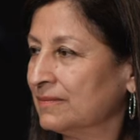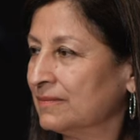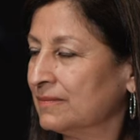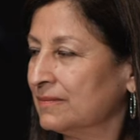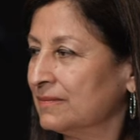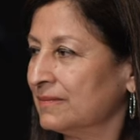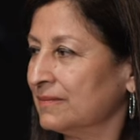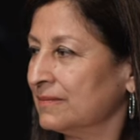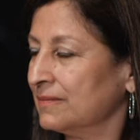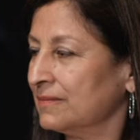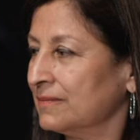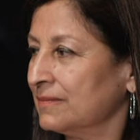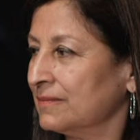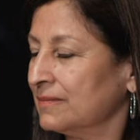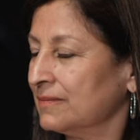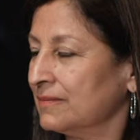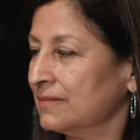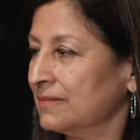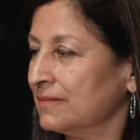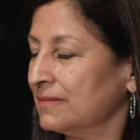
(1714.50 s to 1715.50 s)

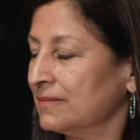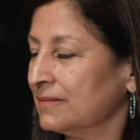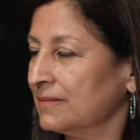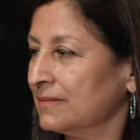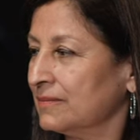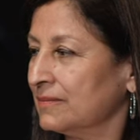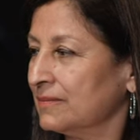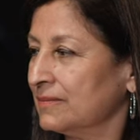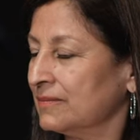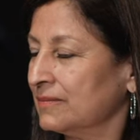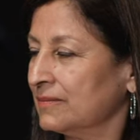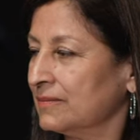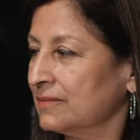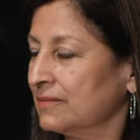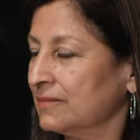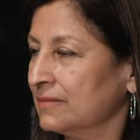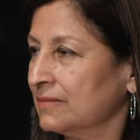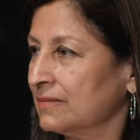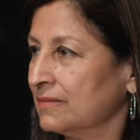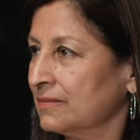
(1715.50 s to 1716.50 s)

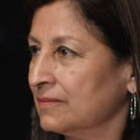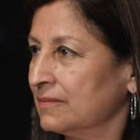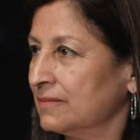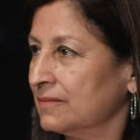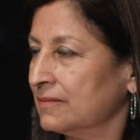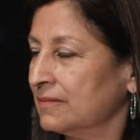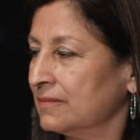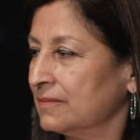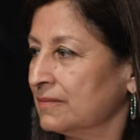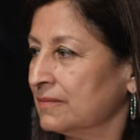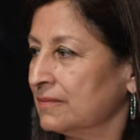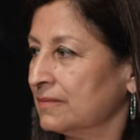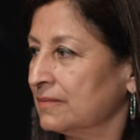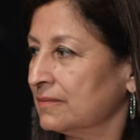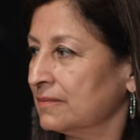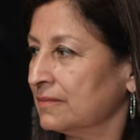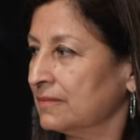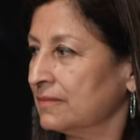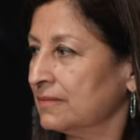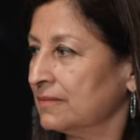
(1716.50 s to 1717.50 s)

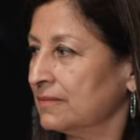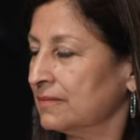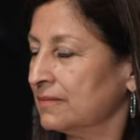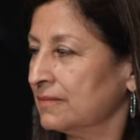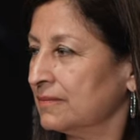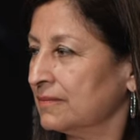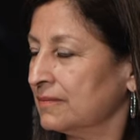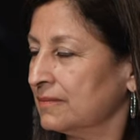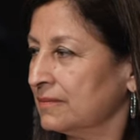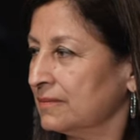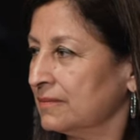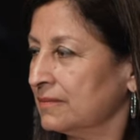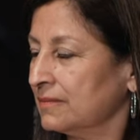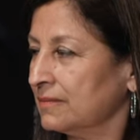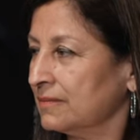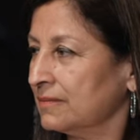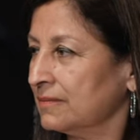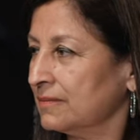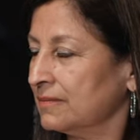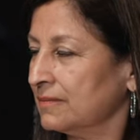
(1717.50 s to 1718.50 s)

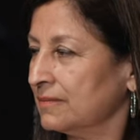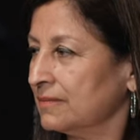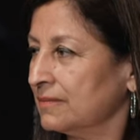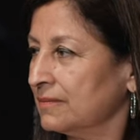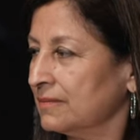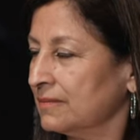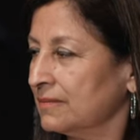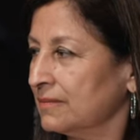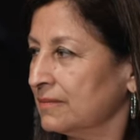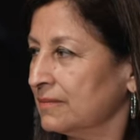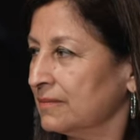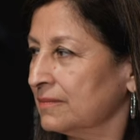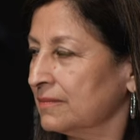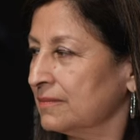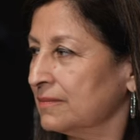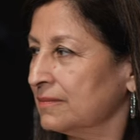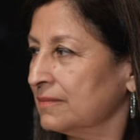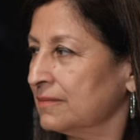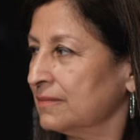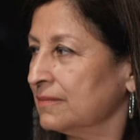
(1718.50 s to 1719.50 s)

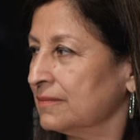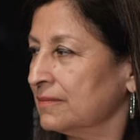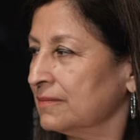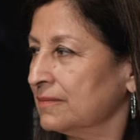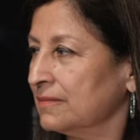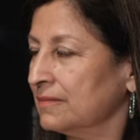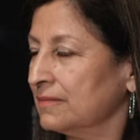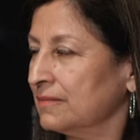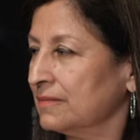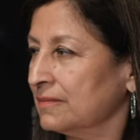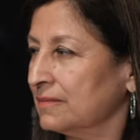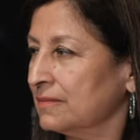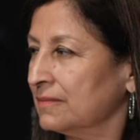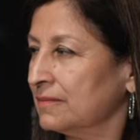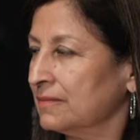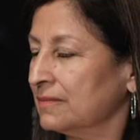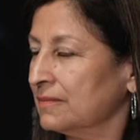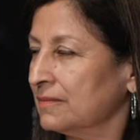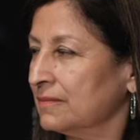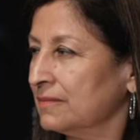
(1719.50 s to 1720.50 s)

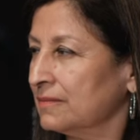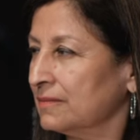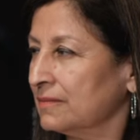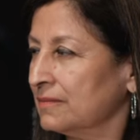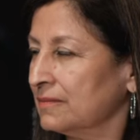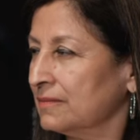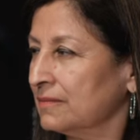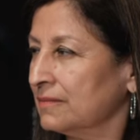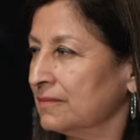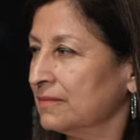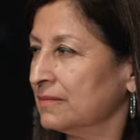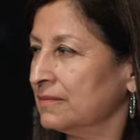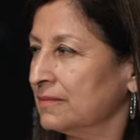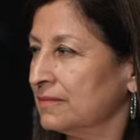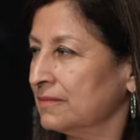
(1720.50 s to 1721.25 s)
[no speech]